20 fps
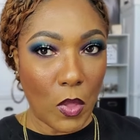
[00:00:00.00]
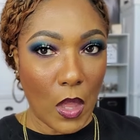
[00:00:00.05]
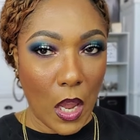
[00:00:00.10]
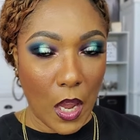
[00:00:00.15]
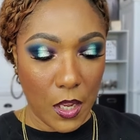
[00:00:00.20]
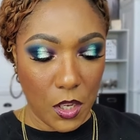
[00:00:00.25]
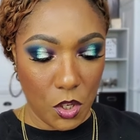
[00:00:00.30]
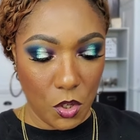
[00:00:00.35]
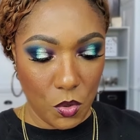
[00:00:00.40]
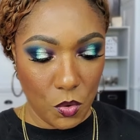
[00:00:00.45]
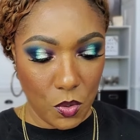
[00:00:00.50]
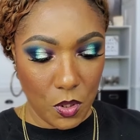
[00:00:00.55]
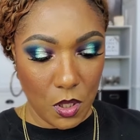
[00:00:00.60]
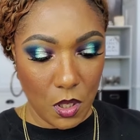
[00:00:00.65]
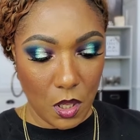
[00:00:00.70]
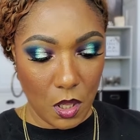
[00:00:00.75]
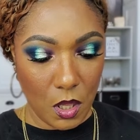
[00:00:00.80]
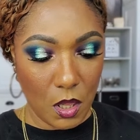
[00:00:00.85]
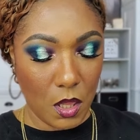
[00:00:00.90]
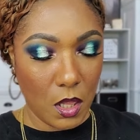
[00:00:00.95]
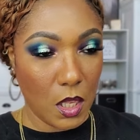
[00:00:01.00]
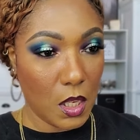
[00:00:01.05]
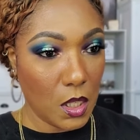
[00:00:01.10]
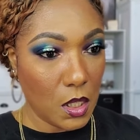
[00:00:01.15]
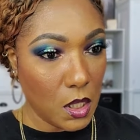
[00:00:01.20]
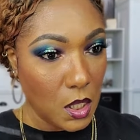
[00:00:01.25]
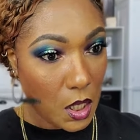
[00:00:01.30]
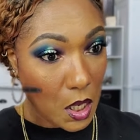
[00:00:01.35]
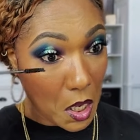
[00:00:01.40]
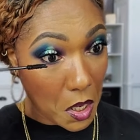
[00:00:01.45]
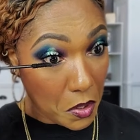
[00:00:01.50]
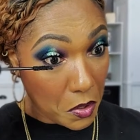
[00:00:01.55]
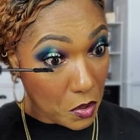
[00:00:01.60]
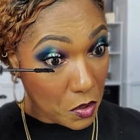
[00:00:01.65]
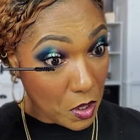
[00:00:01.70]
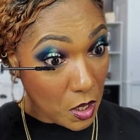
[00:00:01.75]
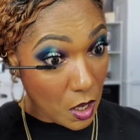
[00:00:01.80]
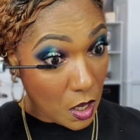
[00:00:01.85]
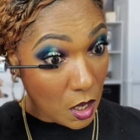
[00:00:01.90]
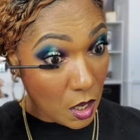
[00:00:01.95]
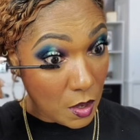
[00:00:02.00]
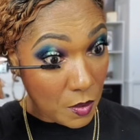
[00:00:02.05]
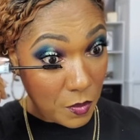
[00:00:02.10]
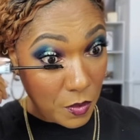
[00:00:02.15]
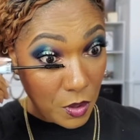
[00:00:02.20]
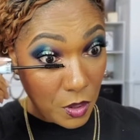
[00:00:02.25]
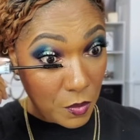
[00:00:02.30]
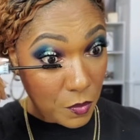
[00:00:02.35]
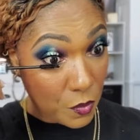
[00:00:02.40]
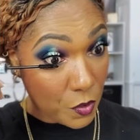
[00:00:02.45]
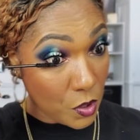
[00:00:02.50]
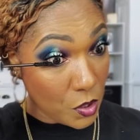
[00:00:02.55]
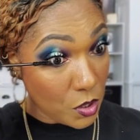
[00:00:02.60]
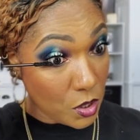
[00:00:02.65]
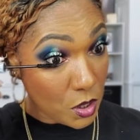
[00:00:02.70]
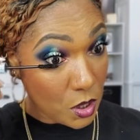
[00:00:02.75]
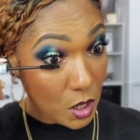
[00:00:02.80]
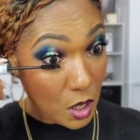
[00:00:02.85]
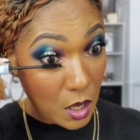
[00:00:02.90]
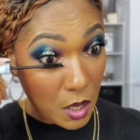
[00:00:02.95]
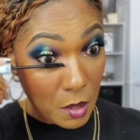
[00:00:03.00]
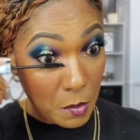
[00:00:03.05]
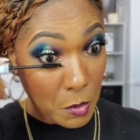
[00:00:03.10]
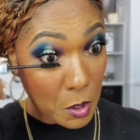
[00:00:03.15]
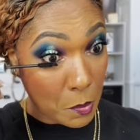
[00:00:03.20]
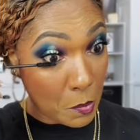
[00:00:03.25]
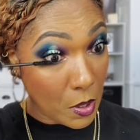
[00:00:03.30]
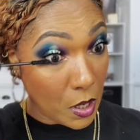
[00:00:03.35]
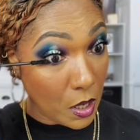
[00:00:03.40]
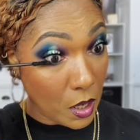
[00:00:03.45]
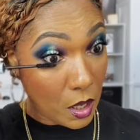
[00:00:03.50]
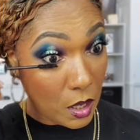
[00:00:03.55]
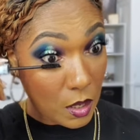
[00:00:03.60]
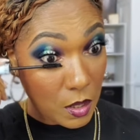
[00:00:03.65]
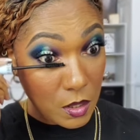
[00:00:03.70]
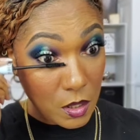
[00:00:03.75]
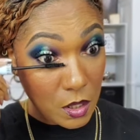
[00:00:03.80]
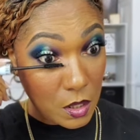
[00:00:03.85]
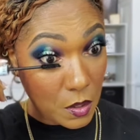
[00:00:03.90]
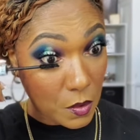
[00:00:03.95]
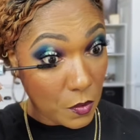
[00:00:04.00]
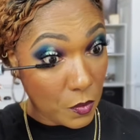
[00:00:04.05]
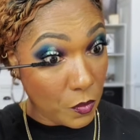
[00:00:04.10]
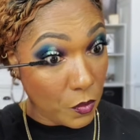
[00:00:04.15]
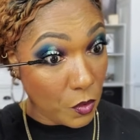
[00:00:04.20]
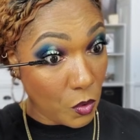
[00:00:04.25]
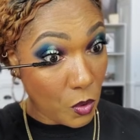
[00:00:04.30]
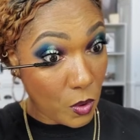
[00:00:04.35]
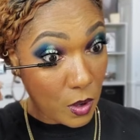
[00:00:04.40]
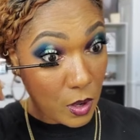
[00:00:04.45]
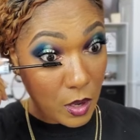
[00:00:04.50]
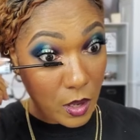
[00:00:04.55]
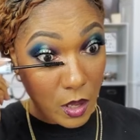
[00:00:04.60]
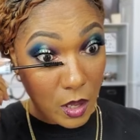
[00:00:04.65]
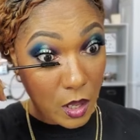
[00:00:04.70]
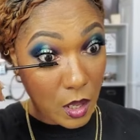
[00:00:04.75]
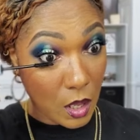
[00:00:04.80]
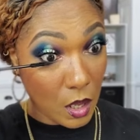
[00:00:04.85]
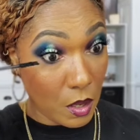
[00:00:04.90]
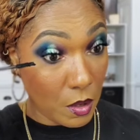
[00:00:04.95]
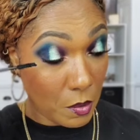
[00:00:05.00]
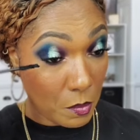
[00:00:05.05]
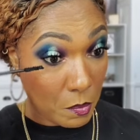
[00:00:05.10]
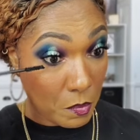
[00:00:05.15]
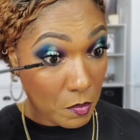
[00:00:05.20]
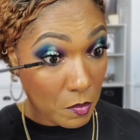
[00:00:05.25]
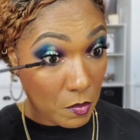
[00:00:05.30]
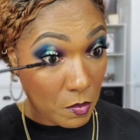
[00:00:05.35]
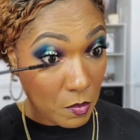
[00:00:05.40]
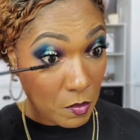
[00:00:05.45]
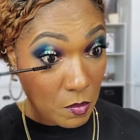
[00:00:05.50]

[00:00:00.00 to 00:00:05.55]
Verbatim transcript: I used this the other day for the first time in my Sephora um,